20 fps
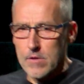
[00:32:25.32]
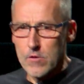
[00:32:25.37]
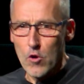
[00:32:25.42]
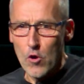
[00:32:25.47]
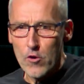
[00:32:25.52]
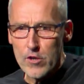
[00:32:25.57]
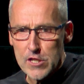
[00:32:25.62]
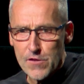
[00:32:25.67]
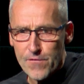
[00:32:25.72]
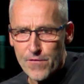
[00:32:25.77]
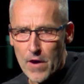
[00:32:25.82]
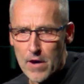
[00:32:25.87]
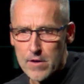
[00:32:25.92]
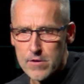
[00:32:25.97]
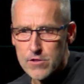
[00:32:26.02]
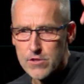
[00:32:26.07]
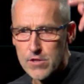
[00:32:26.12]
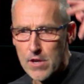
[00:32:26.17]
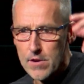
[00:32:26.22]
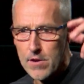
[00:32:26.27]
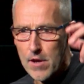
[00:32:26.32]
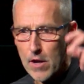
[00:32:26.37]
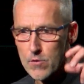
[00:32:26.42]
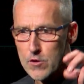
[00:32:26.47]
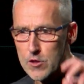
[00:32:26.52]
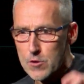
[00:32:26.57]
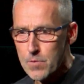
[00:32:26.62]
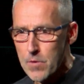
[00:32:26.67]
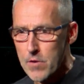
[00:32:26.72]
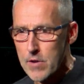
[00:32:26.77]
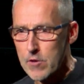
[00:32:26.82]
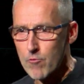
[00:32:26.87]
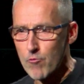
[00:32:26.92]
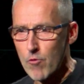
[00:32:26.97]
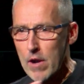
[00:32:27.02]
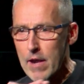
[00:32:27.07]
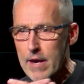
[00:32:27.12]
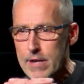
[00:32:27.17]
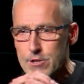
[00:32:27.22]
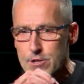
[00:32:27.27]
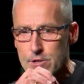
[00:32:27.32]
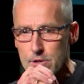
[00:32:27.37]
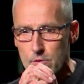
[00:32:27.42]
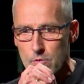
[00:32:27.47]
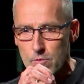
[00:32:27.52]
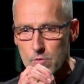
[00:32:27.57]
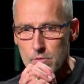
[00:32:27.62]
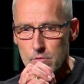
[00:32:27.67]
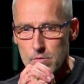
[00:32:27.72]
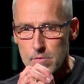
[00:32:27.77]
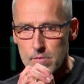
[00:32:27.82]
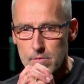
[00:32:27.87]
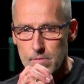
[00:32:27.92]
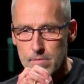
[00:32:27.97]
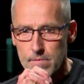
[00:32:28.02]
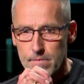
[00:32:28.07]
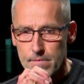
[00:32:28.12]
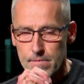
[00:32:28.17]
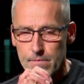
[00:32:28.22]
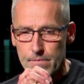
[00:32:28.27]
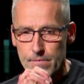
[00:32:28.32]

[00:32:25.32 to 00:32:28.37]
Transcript: God is Father, Son, Holy Spirit, relational. Yeah.